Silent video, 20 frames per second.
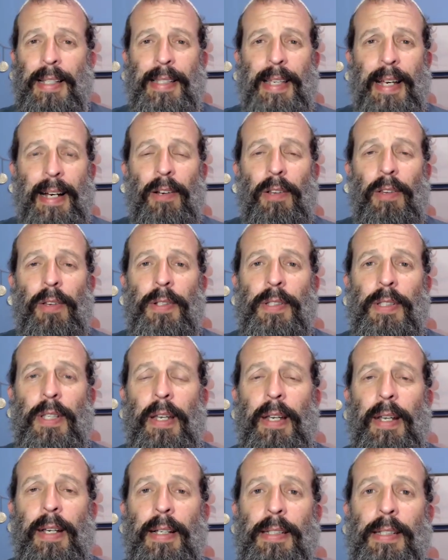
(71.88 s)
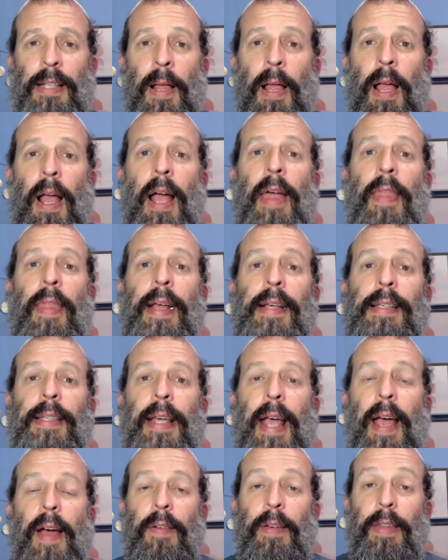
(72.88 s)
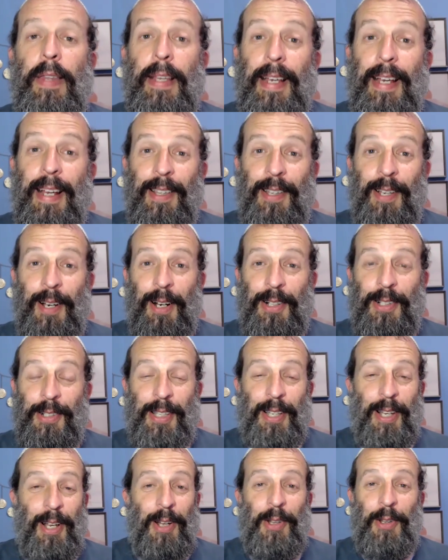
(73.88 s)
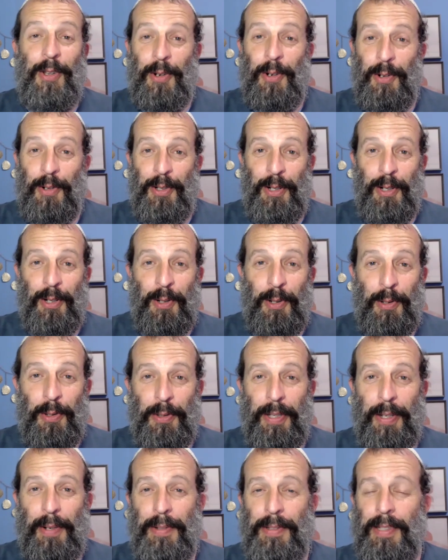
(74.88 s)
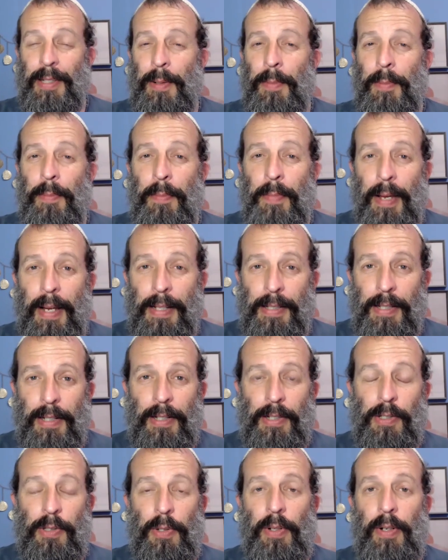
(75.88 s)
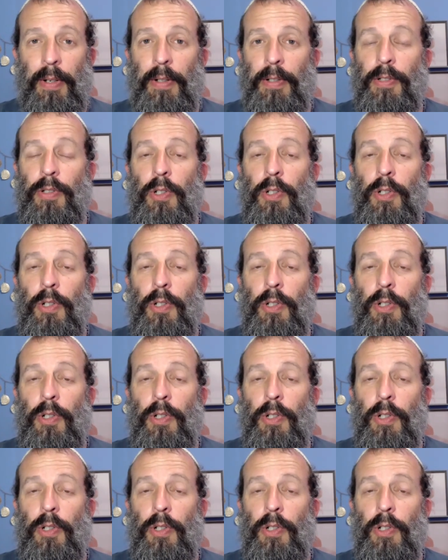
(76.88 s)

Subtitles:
secular studies. They say everything he touched turned to gold. He was an amazing student,